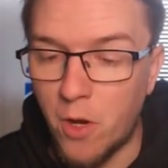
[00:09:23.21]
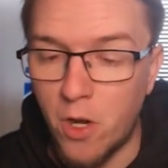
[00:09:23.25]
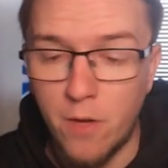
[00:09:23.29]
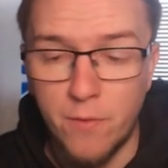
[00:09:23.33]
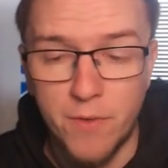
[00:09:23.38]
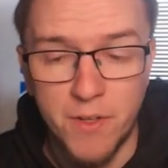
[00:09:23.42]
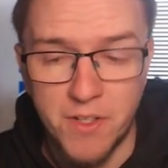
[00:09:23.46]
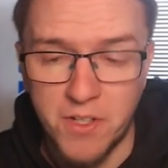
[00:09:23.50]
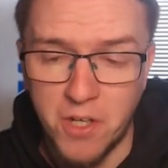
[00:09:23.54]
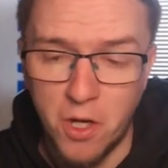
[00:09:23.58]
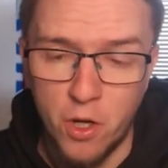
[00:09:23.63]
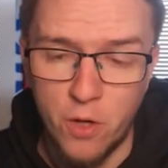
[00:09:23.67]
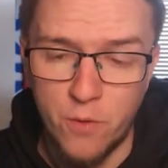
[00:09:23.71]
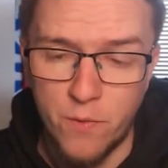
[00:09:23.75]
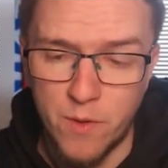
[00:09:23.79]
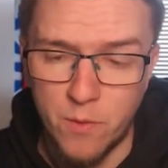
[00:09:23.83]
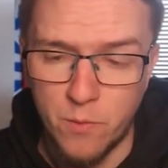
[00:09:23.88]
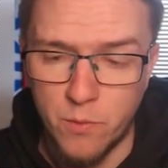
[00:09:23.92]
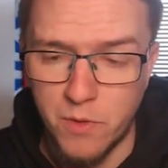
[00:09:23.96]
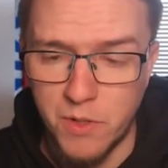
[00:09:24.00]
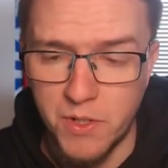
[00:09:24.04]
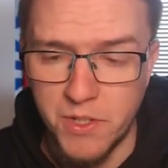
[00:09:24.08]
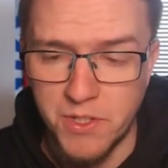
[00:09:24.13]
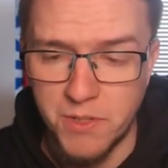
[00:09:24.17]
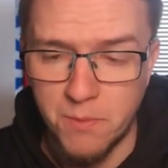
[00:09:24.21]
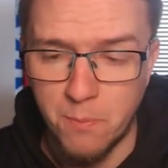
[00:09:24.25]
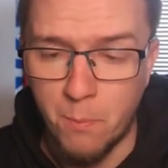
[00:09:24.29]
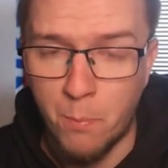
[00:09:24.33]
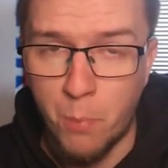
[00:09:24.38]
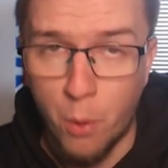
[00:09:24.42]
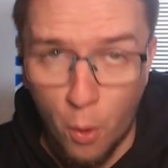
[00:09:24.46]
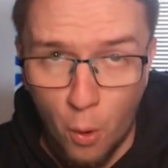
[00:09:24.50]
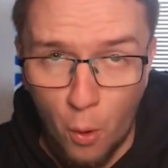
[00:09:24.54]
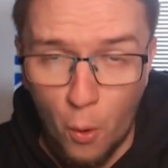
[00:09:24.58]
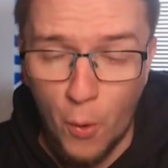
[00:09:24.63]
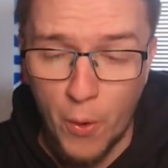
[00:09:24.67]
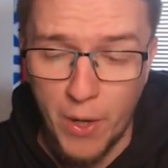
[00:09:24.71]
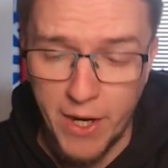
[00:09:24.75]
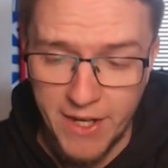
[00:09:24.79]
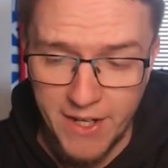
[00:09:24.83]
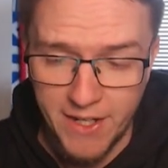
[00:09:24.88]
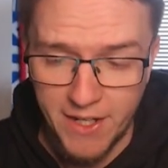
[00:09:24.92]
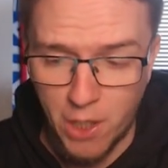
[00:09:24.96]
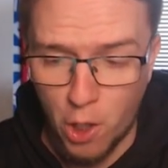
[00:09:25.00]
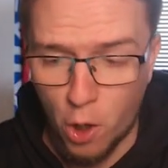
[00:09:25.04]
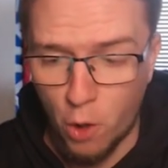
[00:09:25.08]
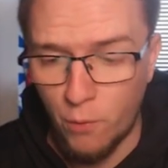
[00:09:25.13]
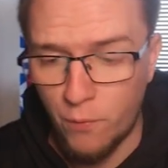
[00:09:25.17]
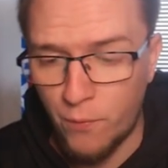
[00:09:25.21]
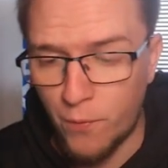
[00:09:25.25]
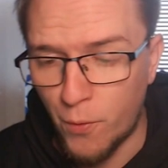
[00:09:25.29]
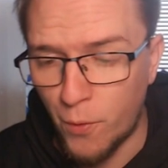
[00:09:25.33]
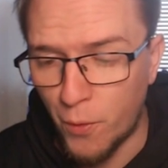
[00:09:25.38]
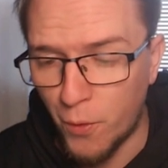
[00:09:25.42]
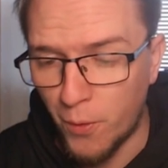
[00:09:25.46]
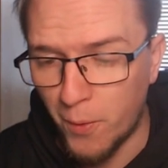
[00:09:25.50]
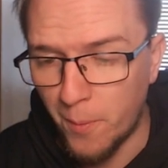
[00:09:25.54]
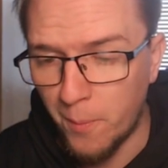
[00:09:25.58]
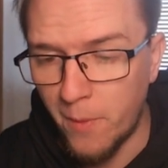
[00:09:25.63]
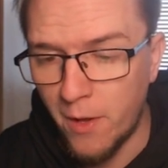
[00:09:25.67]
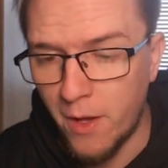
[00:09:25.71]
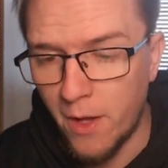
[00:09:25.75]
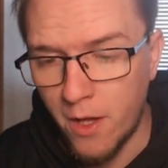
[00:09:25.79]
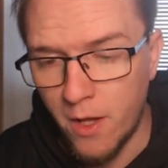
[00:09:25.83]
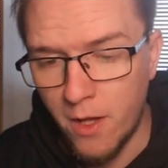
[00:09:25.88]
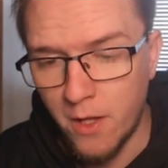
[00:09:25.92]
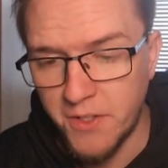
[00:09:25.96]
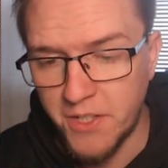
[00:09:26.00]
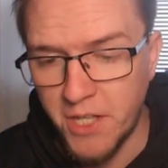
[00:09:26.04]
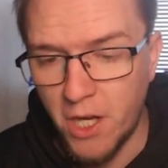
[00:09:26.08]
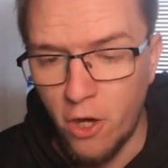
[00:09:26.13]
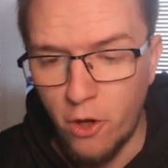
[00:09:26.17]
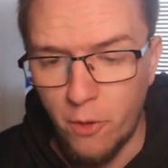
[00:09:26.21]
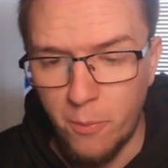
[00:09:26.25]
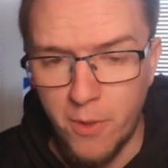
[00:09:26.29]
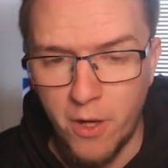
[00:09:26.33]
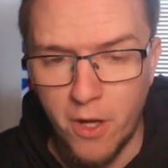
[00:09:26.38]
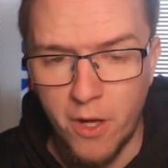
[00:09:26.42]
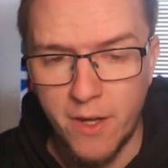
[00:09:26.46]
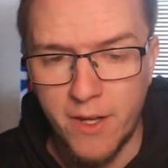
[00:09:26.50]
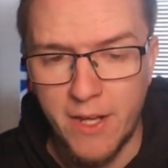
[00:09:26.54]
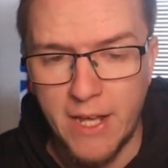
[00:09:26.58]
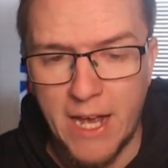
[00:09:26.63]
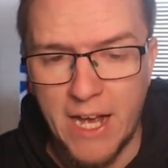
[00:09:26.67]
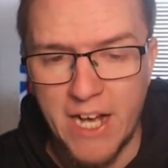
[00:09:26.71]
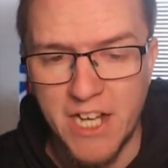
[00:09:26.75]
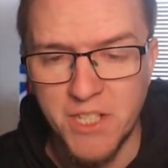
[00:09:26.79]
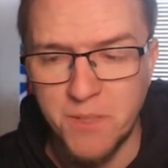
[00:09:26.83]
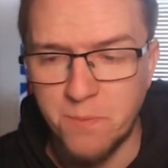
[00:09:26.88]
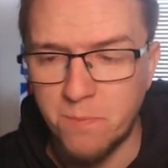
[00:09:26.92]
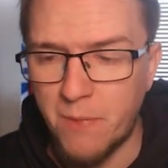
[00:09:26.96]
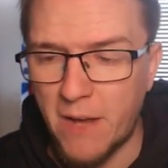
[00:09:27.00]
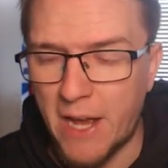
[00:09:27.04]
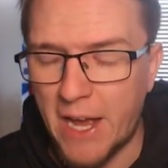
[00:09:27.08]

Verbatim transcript: Oliver Dovin was poor in goal for them. Dahlberg has